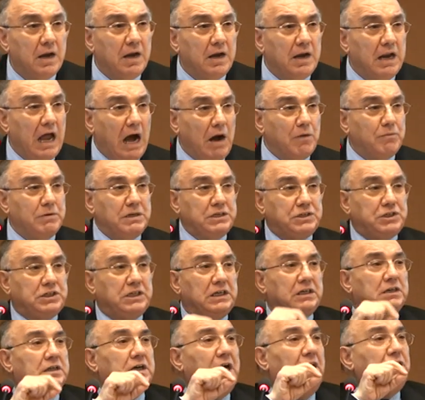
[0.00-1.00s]
Now we
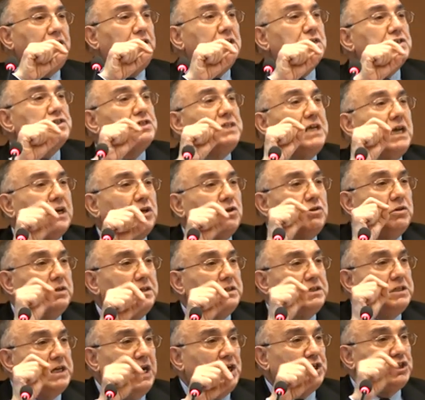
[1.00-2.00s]
see greater
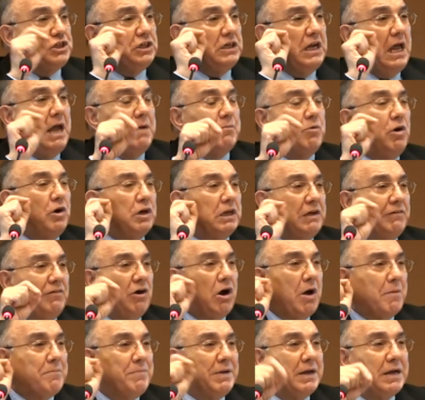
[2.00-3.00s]
synchronization among
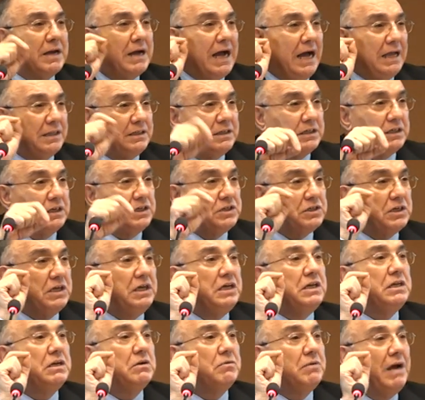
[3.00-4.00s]
developing countries
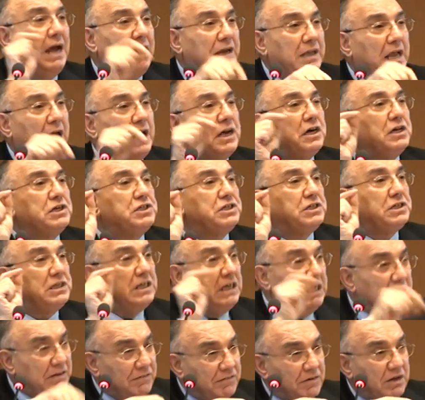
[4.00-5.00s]
in the way they
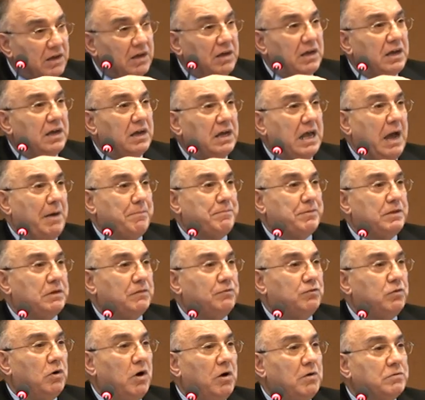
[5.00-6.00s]
receive capital
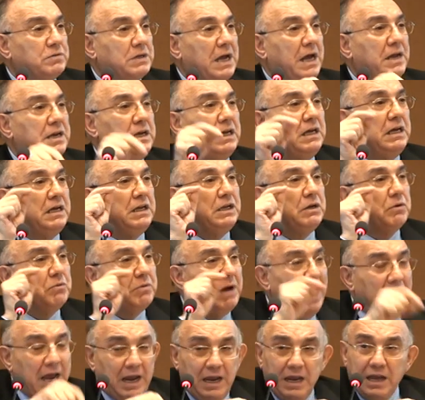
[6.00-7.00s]
flows and in the
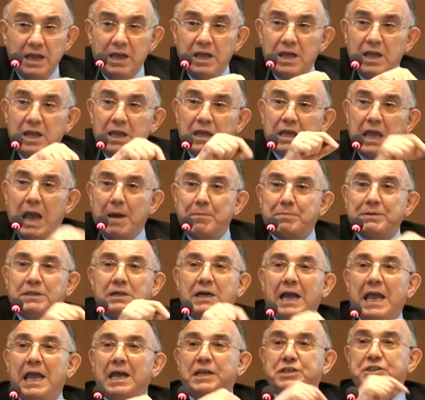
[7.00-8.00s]
way capital
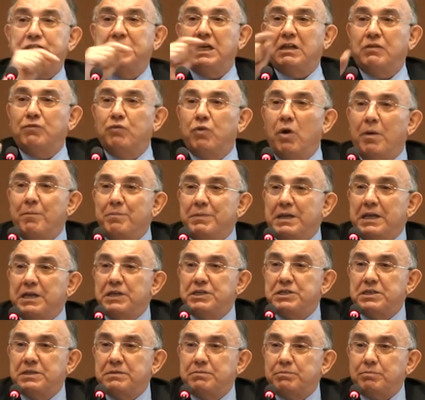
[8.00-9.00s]
exit from
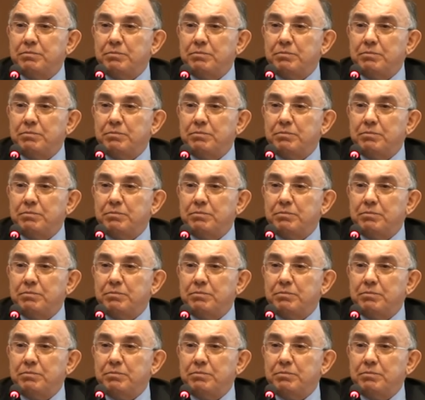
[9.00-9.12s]
these.